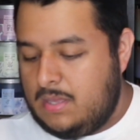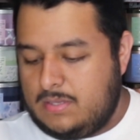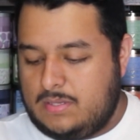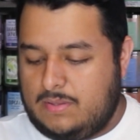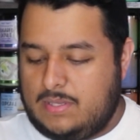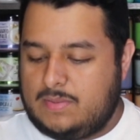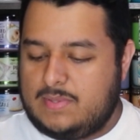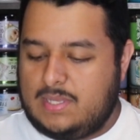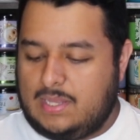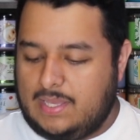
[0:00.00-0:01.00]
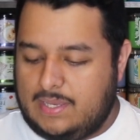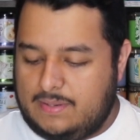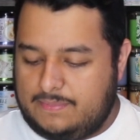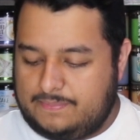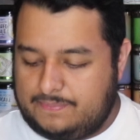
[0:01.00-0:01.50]
So this was the
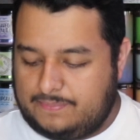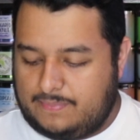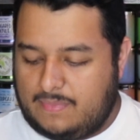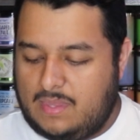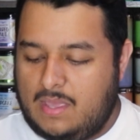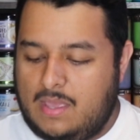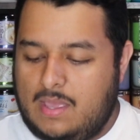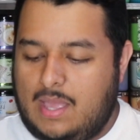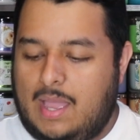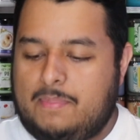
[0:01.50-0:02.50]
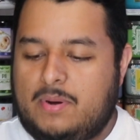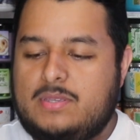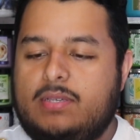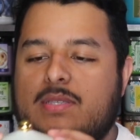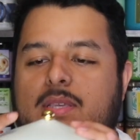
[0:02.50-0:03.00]
lid. I
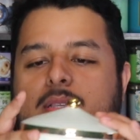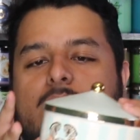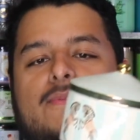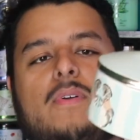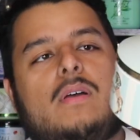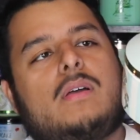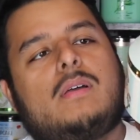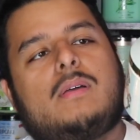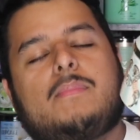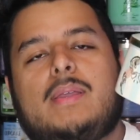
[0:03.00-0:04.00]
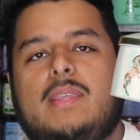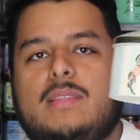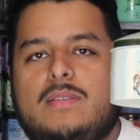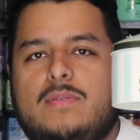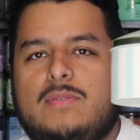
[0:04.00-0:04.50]
purchased this from, I think
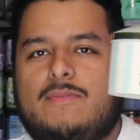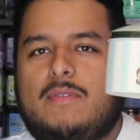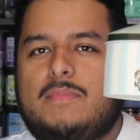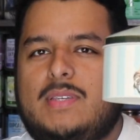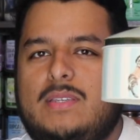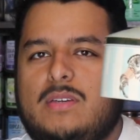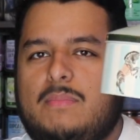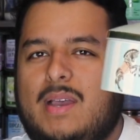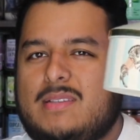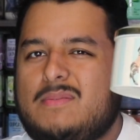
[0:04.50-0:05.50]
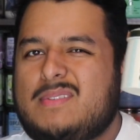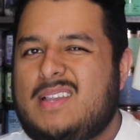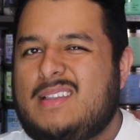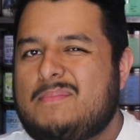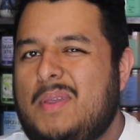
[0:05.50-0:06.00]
this was from TJ Maxx. It was
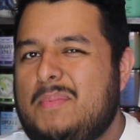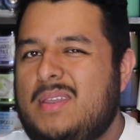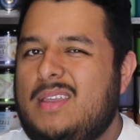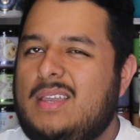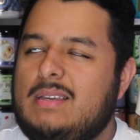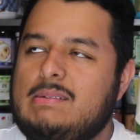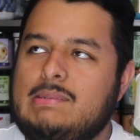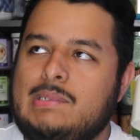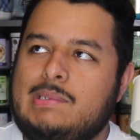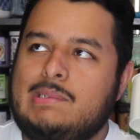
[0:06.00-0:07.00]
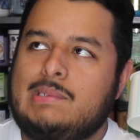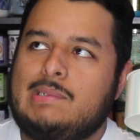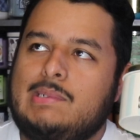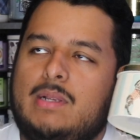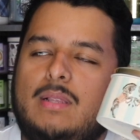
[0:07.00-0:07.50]
like maybe
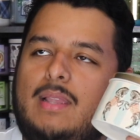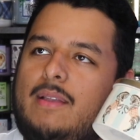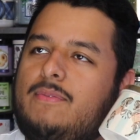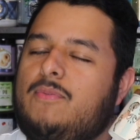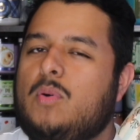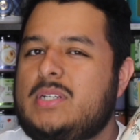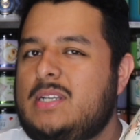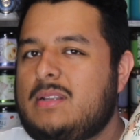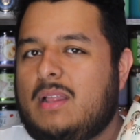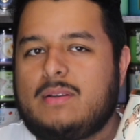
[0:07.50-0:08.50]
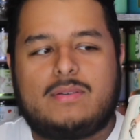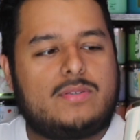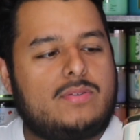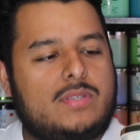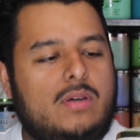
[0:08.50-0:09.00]
like $14
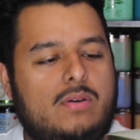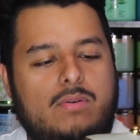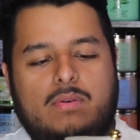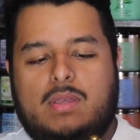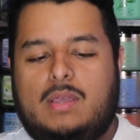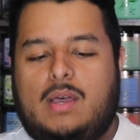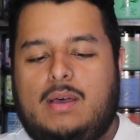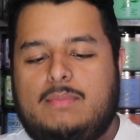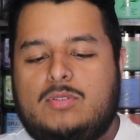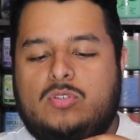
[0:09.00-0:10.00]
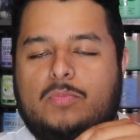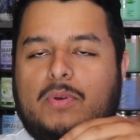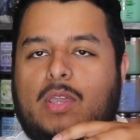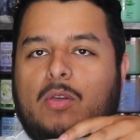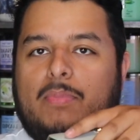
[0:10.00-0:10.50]
or so.
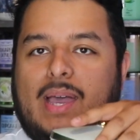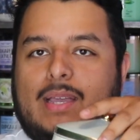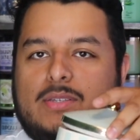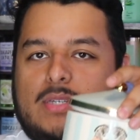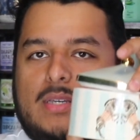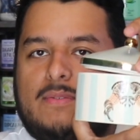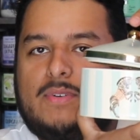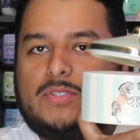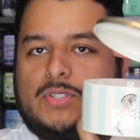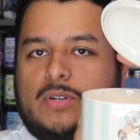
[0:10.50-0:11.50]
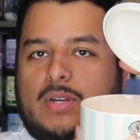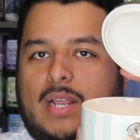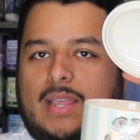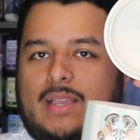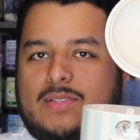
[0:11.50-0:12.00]
Super cute packaging for sure. Kind of like a